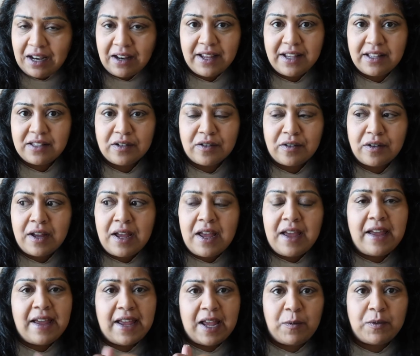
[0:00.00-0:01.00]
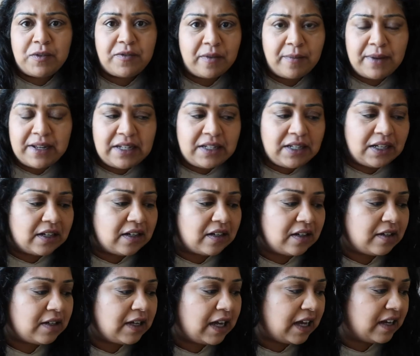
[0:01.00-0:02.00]
Like he was from
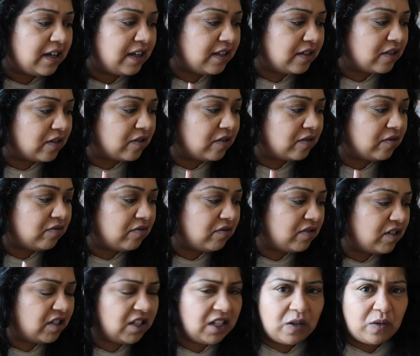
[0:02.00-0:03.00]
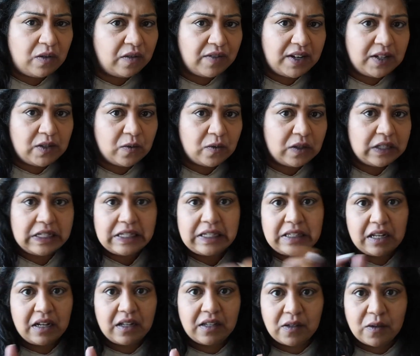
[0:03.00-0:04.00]
India and he's got 2 or 3 daughters
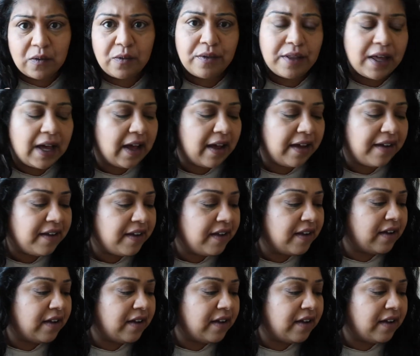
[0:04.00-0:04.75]
still at school there